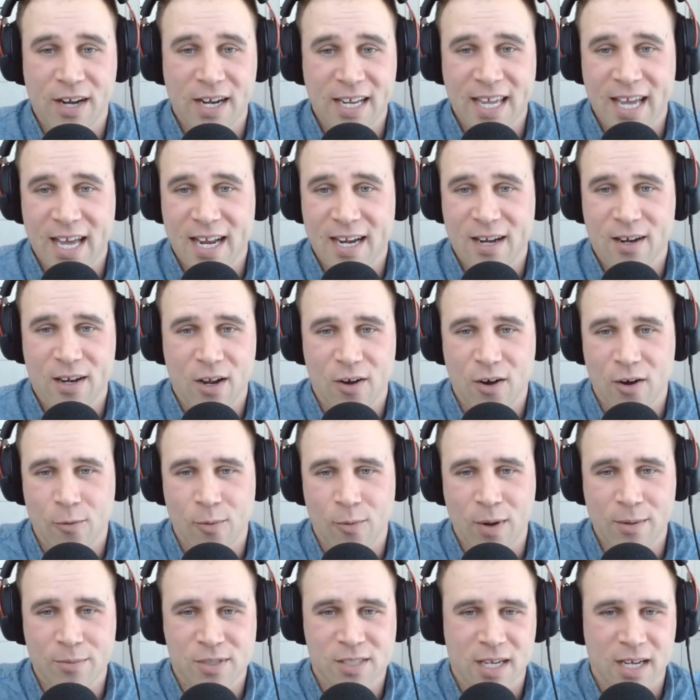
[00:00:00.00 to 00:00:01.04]
And again, on
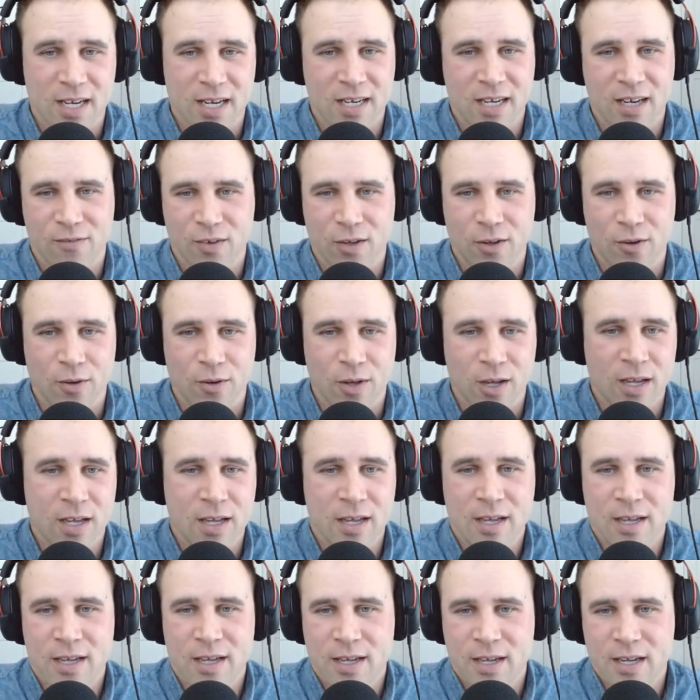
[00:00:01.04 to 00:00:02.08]
our website, if you
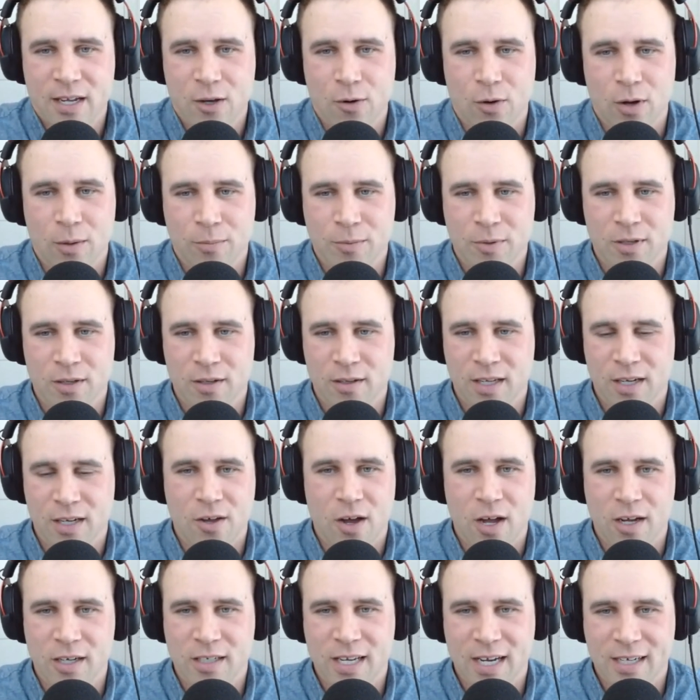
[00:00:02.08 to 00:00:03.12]
go up to the
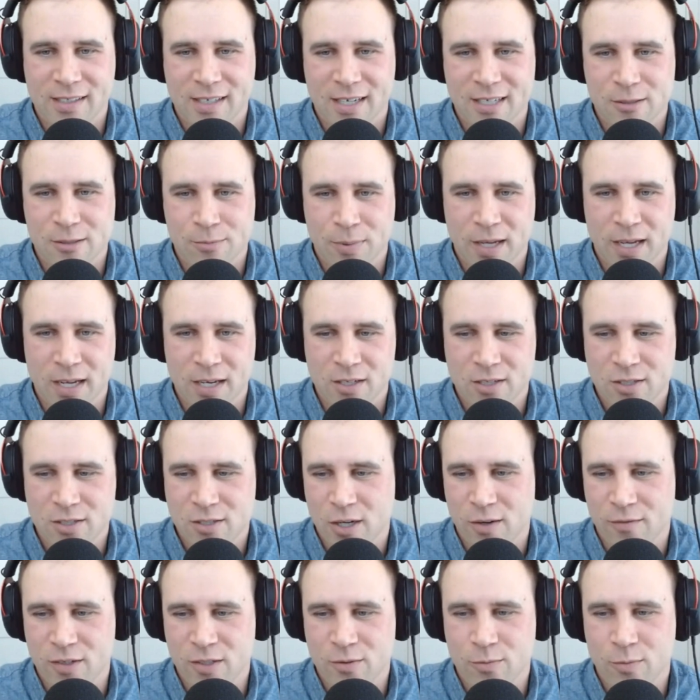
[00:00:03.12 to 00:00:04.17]
contact us
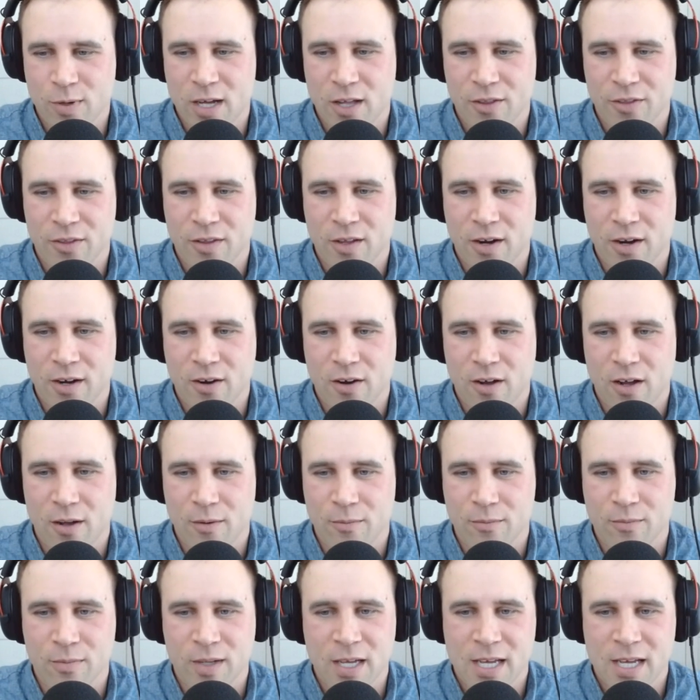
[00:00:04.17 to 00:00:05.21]
page,
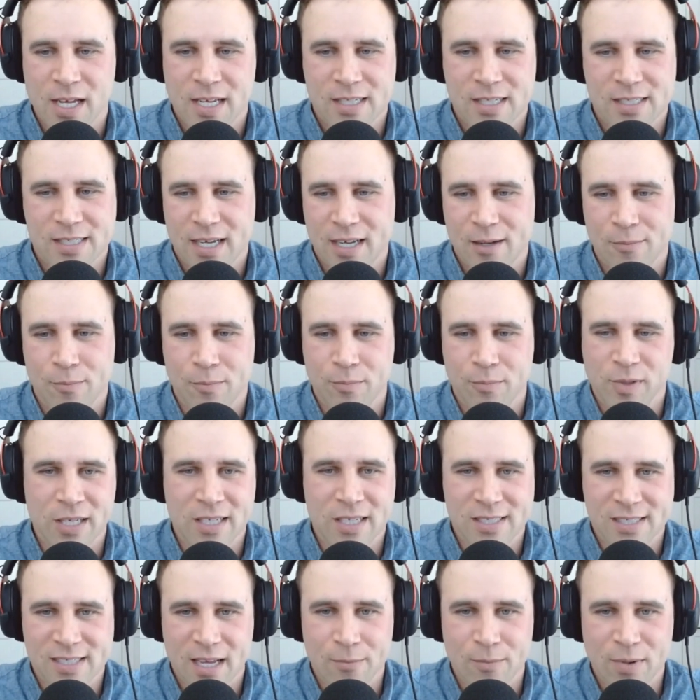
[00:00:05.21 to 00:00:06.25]
servisswealth.com say,
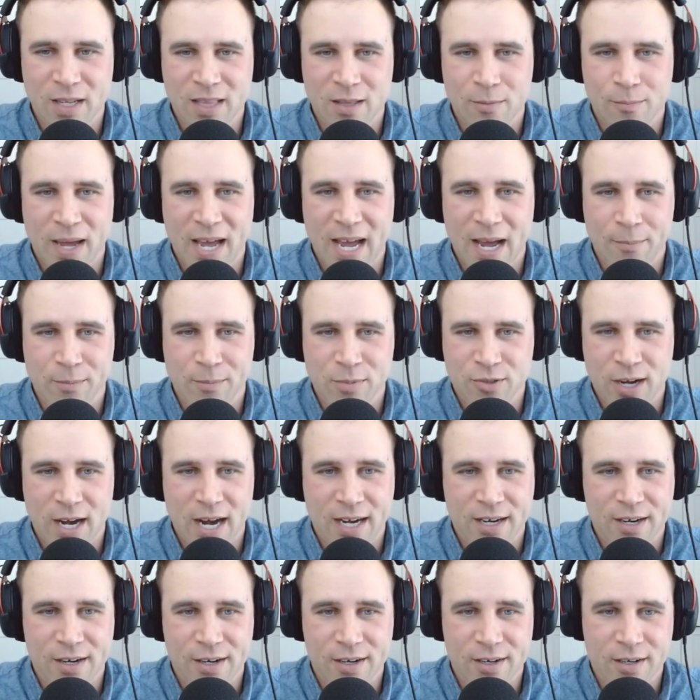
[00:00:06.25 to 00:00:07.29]
please send me the BAM
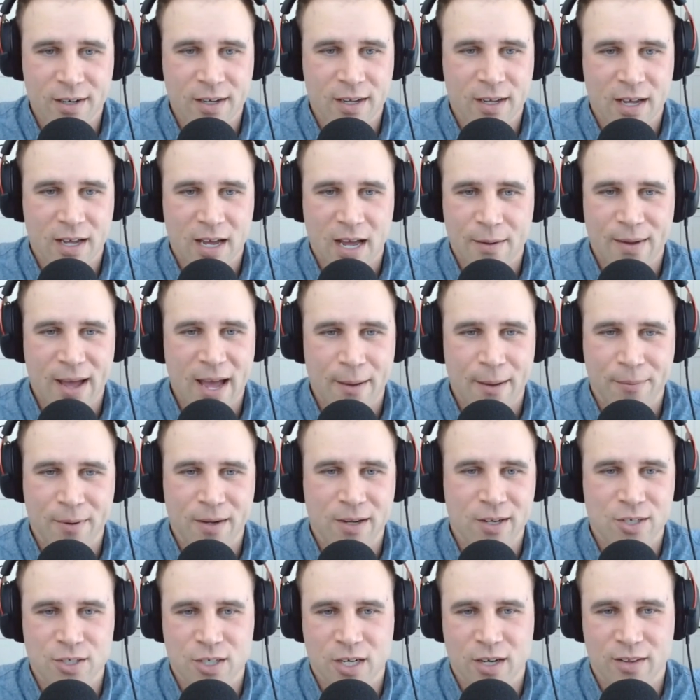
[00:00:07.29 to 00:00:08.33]
tracker, I'm
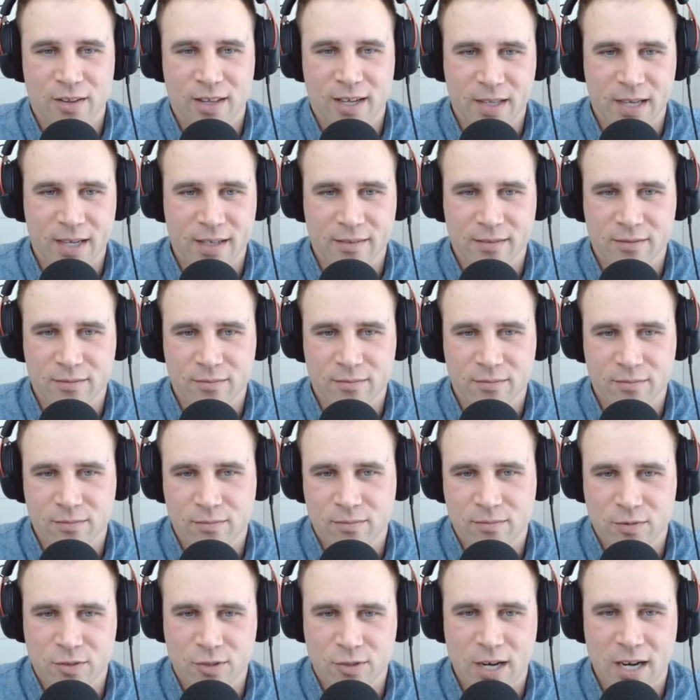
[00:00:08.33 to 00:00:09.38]
happy to share that
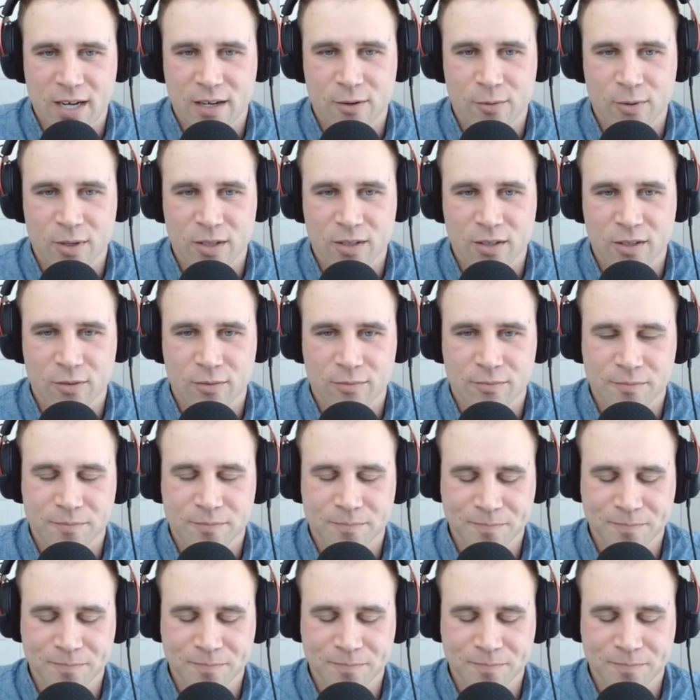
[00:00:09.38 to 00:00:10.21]
tracker with you.